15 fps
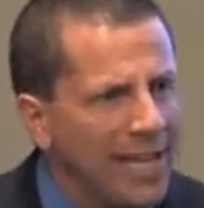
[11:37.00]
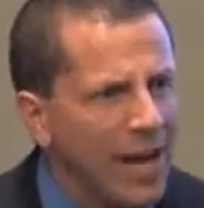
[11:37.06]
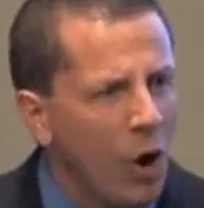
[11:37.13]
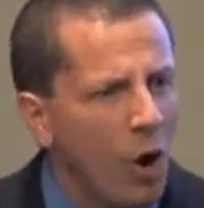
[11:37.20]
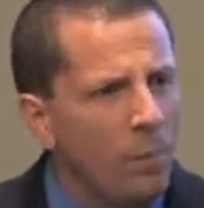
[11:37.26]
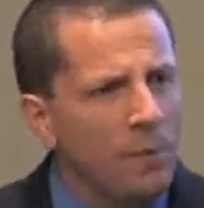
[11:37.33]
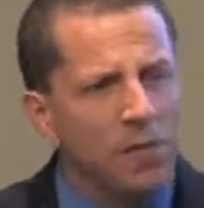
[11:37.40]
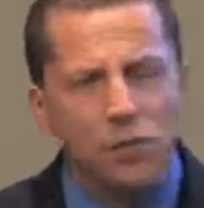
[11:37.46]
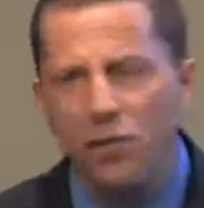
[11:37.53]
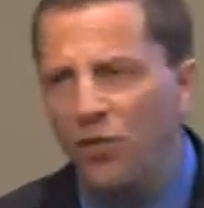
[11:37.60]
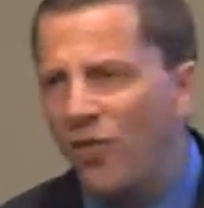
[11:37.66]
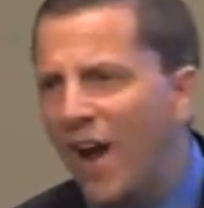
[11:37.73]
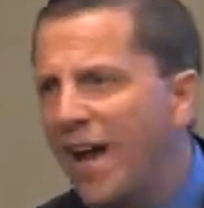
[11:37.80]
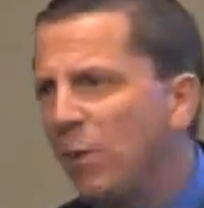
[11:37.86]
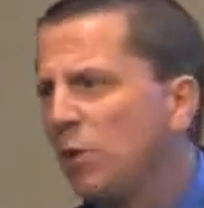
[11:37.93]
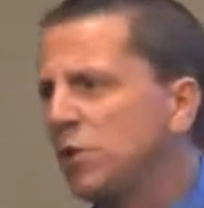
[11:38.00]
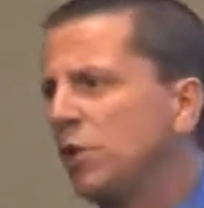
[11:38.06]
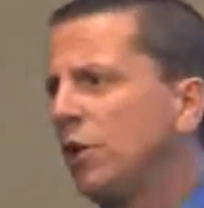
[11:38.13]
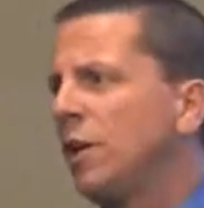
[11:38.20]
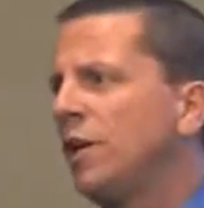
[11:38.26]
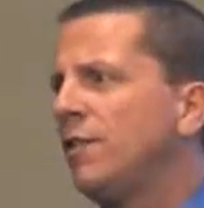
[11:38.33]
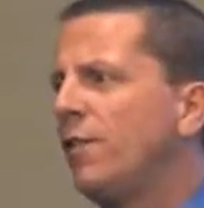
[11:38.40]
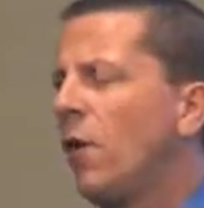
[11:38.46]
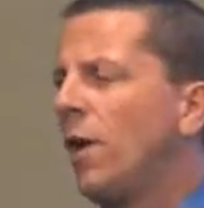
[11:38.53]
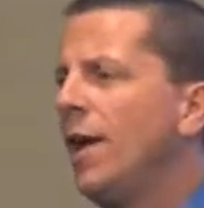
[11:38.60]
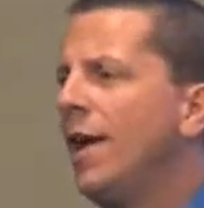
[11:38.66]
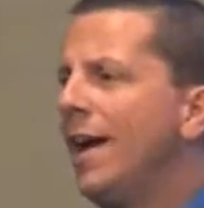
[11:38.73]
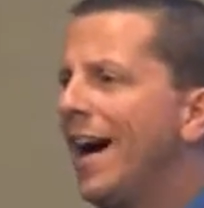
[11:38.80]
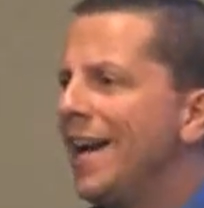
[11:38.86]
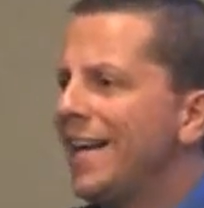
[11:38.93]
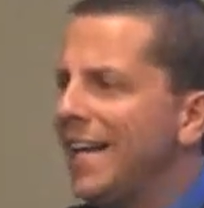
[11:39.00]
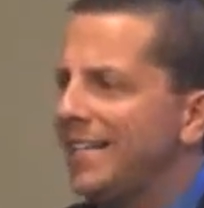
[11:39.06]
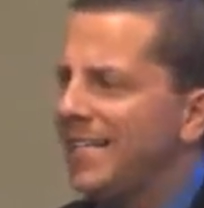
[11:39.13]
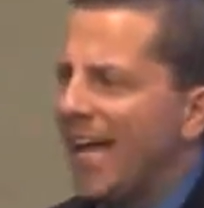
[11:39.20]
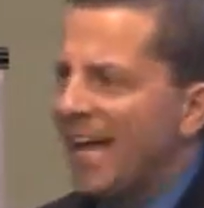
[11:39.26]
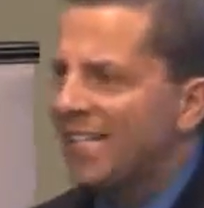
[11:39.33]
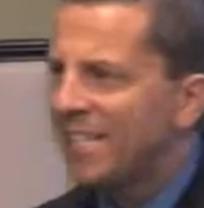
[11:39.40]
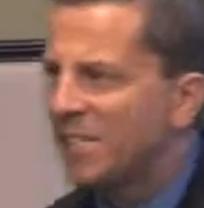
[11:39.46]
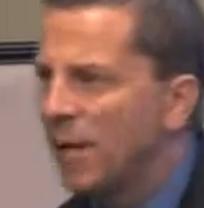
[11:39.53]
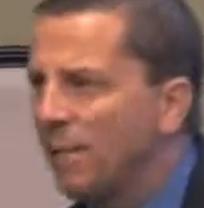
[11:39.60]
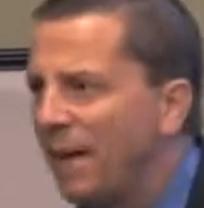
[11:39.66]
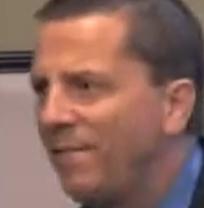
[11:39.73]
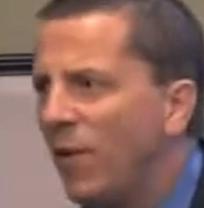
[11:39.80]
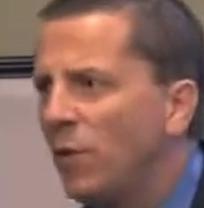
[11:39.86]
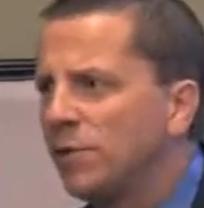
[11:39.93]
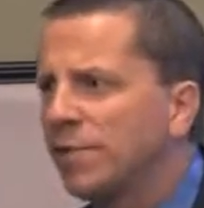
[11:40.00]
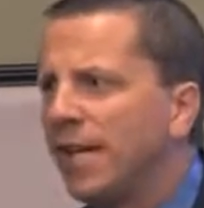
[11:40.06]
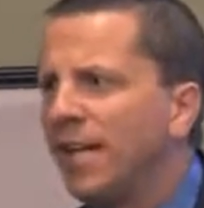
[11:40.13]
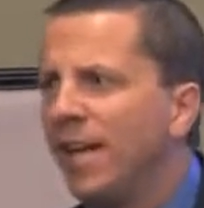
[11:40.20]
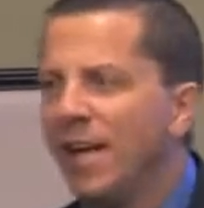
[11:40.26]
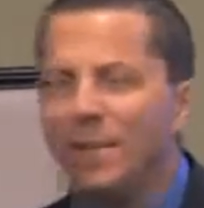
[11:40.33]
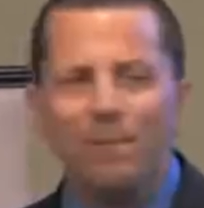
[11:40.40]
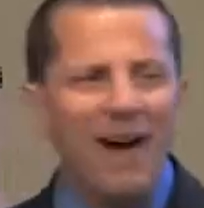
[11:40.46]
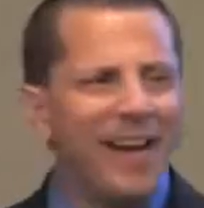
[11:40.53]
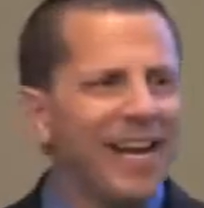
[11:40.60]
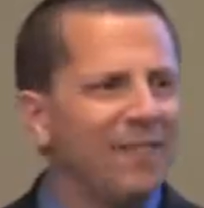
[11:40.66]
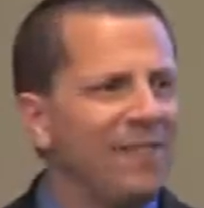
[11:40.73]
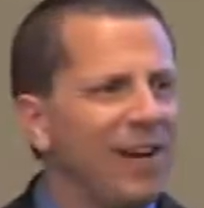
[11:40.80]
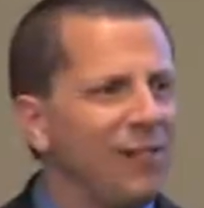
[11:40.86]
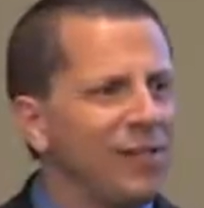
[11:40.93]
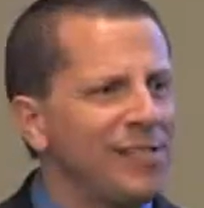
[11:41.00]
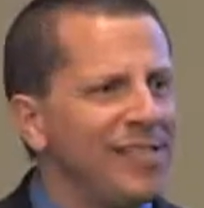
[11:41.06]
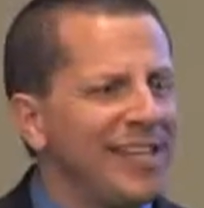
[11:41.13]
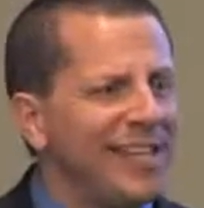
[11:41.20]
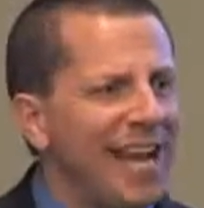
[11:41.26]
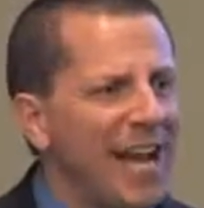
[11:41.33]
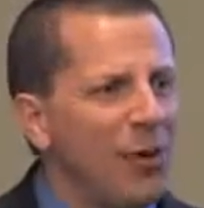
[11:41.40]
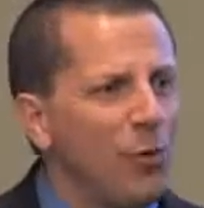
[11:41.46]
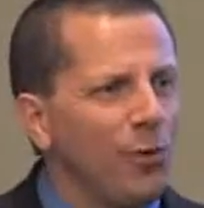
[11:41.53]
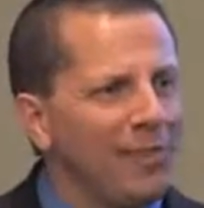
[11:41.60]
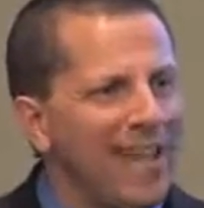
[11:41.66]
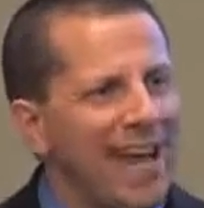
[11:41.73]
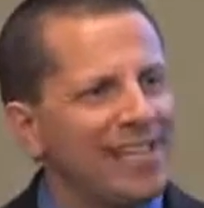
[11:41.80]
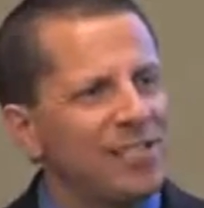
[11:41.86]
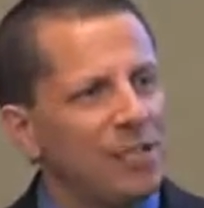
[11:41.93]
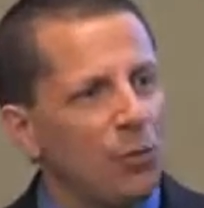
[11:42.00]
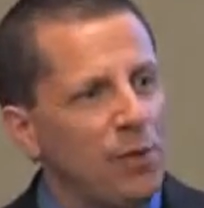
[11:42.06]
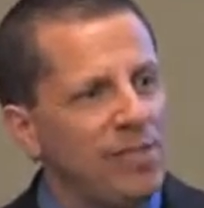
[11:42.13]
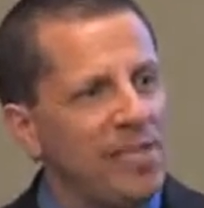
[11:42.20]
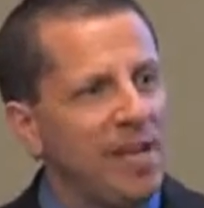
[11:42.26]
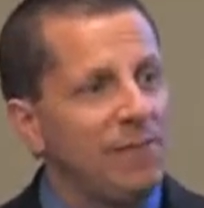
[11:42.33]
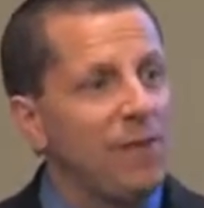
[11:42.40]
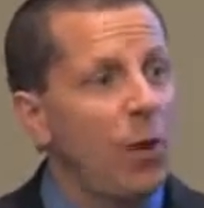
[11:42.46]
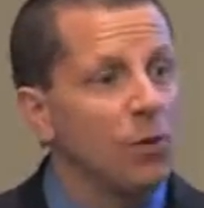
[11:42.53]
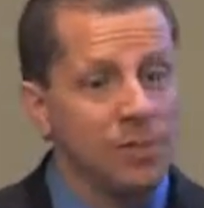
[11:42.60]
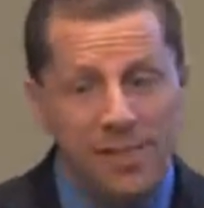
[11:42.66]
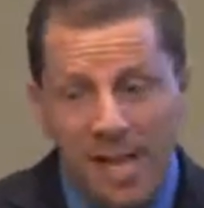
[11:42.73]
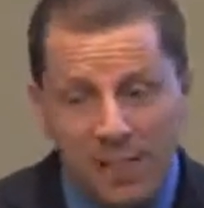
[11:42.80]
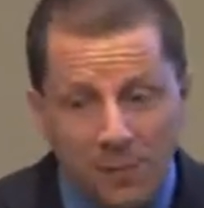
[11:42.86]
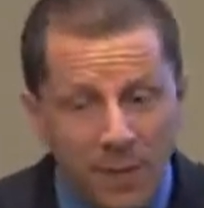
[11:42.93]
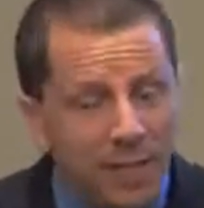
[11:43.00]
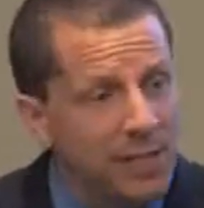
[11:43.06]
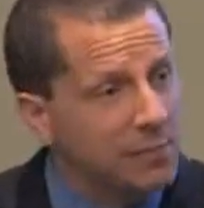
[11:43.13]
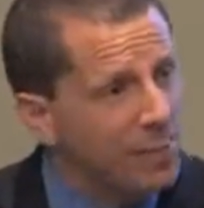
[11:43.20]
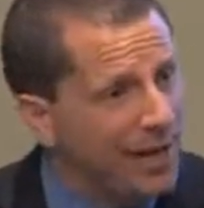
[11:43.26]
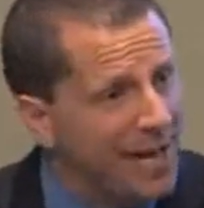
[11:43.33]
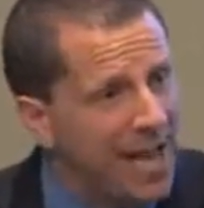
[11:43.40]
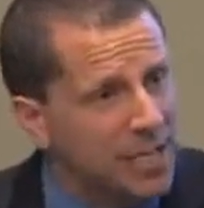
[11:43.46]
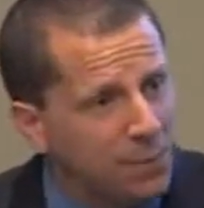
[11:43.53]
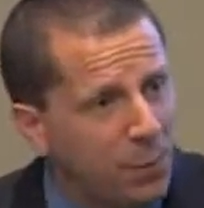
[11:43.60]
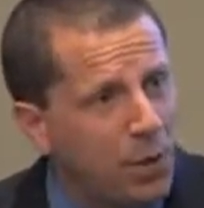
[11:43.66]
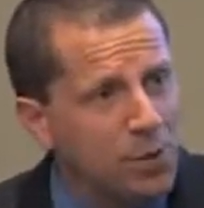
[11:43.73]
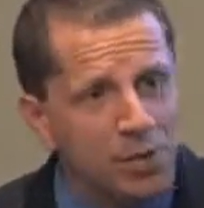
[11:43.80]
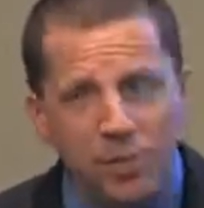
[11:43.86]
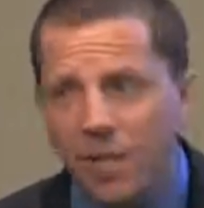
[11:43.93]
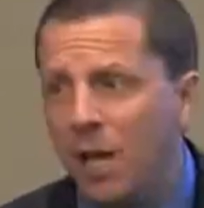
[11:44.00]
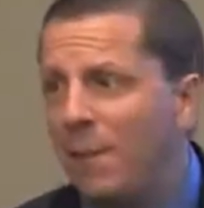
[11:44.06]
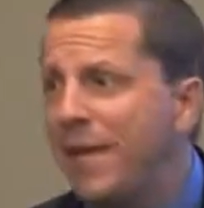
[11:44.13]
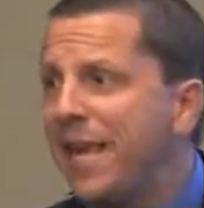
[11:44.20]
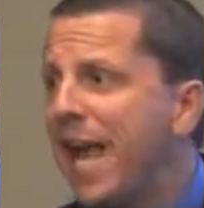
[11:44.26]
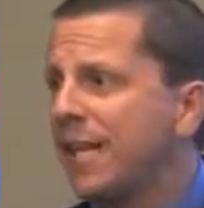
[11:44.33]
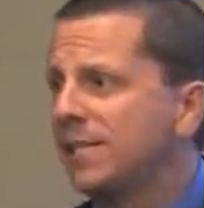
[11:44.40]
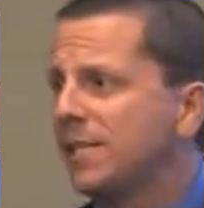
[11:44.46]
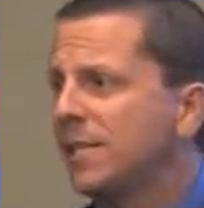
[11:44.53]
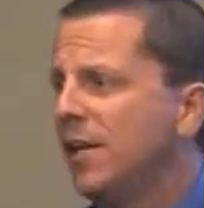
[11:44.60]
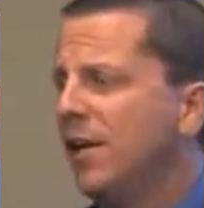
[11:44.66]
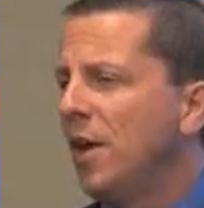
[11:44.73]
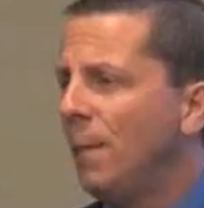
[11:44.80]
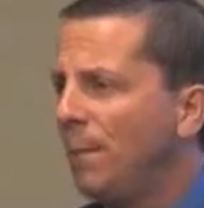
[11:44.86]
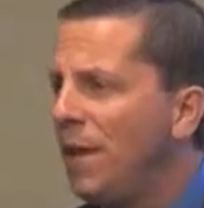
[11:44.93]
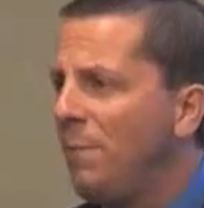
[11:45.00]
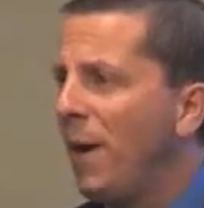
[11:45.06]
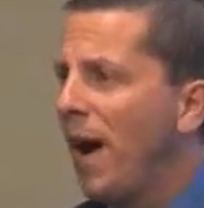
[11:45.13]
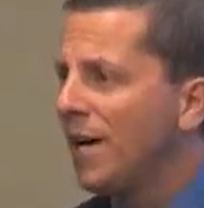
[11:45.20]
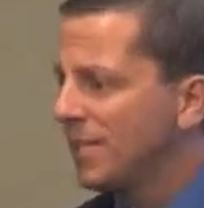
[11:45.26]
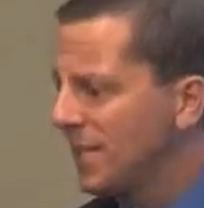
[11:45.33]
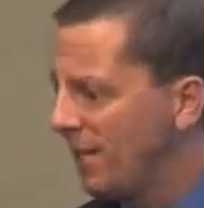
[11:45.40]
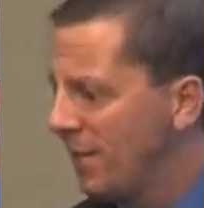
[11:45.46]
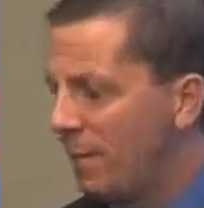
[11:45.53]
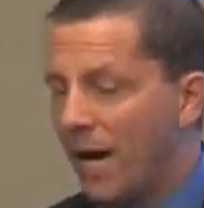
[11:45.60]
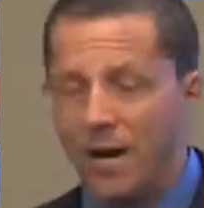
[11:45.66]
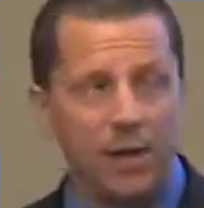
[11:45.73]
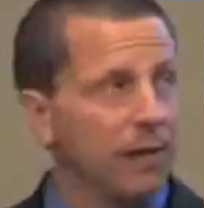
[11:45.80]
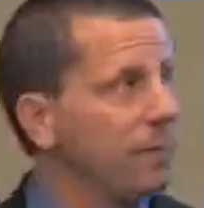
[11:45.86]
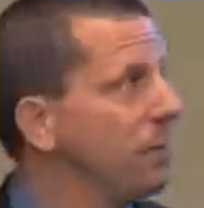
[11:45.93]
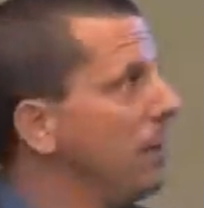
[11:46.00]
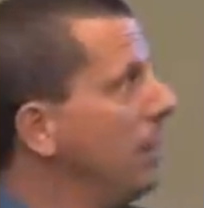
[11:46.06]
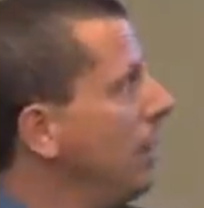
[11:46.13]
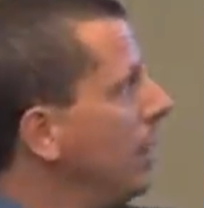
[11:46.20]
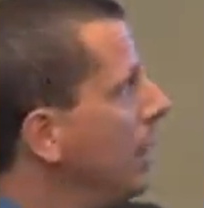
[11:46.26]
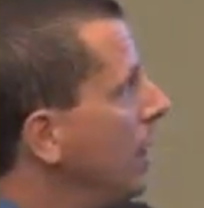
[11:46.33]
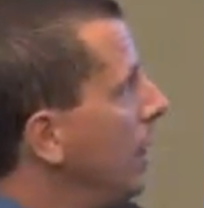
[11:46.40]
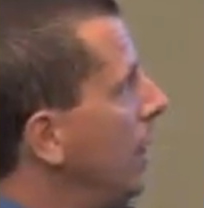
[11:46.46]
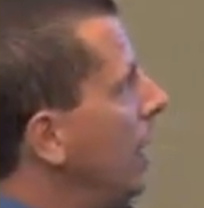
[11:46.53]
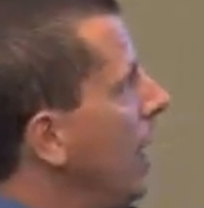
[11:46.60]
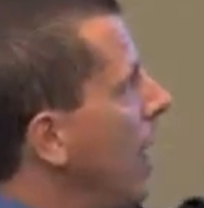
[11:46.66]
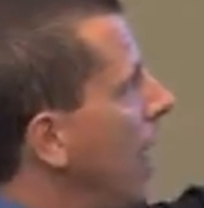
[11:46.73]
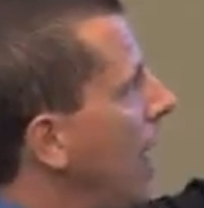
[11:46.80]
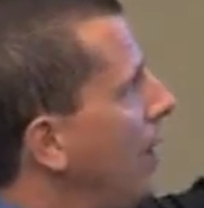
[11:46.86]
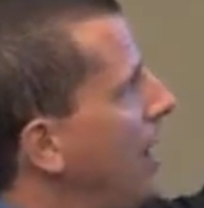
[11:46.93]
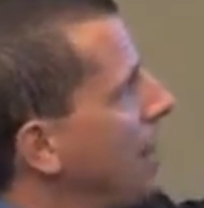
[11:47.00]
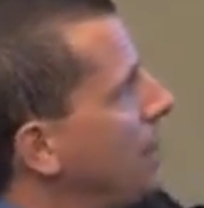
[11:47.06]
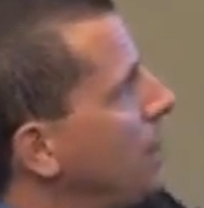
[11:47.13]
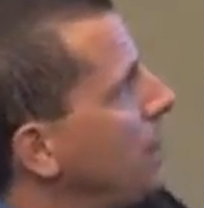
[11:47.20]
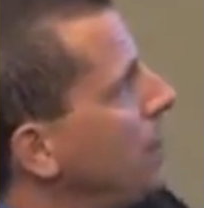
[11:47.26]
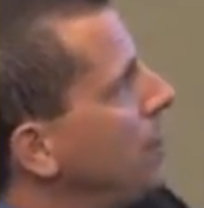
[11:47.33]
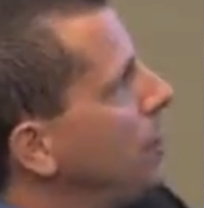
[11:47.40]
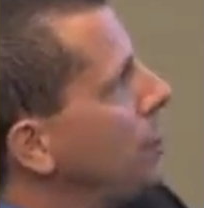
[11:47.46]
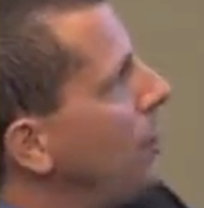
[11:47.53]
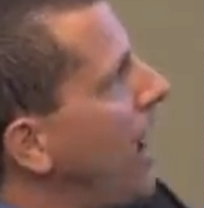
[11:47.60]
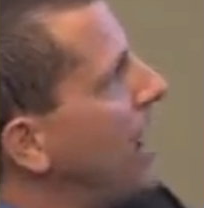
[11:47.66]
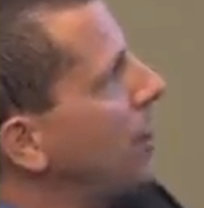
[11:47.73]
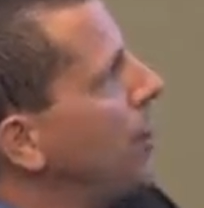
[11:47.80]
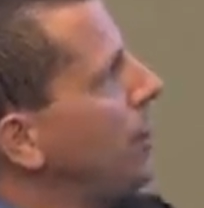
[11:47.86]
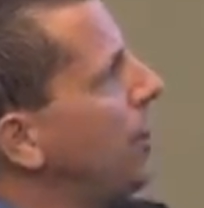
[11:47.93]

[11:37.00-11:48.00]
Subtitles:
hope that you find what you're looking for. I get texts on my phone saying, Mike, I've never seen a guy who likes to receive no's. Yes, because my next person is going to be yes. Be positive about it. All right, track your